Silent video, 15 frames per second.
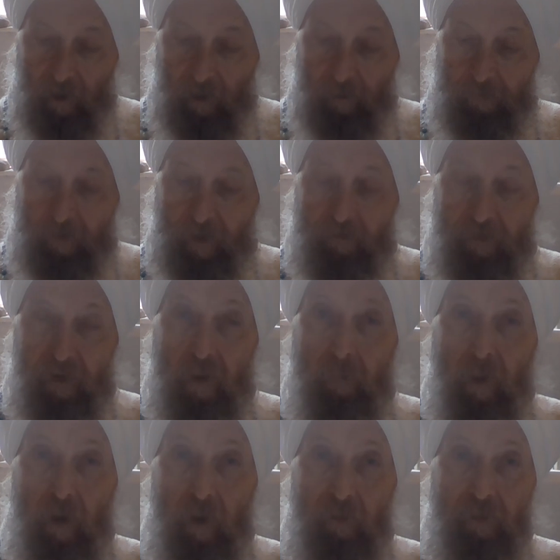of having a
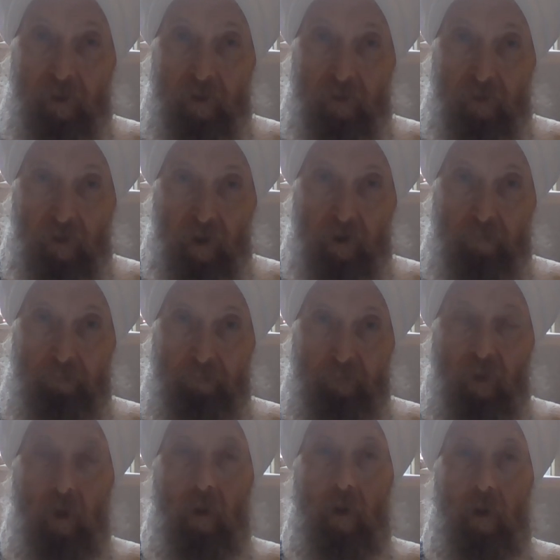Mahan Tantric,
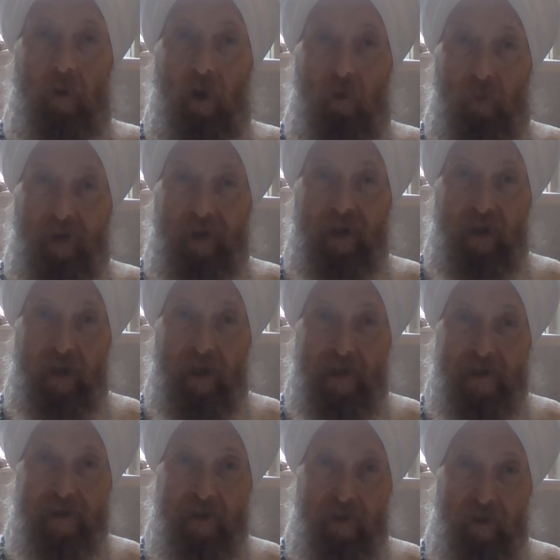not
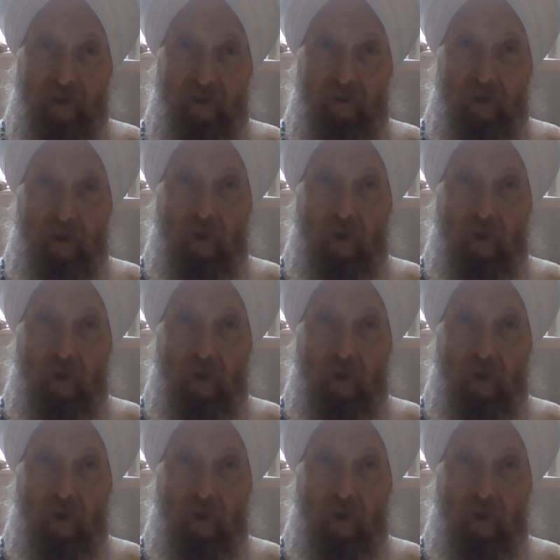recognizing that,